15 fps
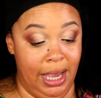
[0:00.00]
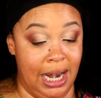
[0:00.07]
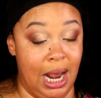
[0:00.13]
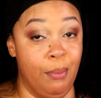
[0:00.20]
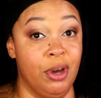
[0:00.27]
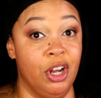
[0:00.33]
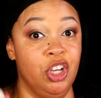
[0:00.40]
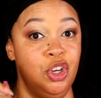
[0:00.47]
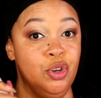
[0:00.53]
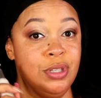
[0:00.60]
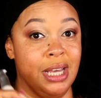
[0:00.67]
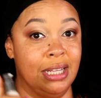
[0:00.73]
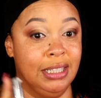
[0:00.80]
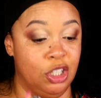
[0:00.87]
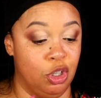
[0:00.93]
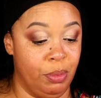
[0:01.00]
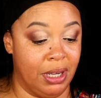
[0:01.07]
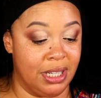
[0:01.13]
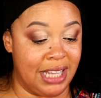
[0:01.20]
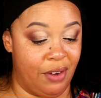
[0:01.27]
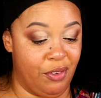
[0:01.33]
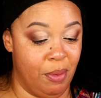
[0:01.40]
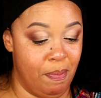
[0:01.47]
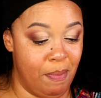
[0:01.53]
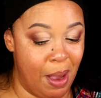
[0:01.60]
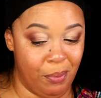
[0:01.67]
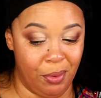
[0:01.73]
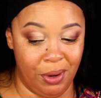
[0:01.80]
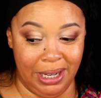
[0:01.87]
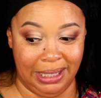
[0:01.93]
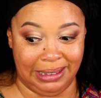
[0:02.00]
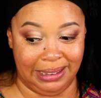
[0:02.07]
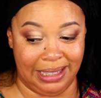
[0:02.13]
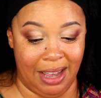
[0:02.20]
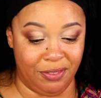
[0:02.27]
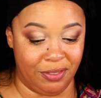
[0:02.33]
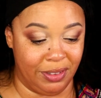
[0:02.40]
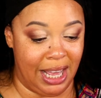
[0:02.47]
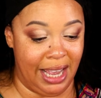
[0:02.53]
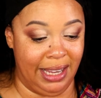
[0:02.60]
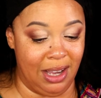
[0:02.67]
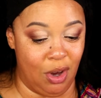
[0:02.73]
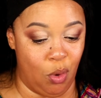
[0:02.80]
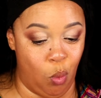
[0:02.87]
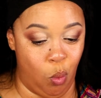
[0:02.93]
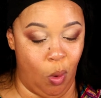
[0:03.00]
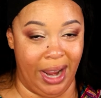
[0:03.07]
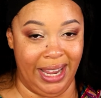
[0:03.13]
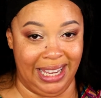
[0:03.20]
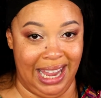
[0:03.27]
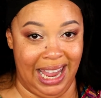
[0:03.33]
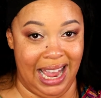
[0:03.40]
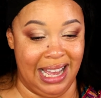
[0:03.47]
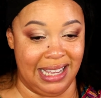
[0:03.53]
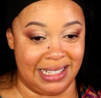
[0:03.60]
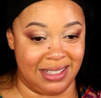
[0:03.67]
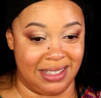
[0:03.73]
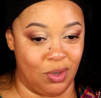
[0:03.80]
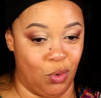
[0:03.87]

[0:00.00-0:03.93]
And I'm gonna use a little bit because I remember it left like a white cast,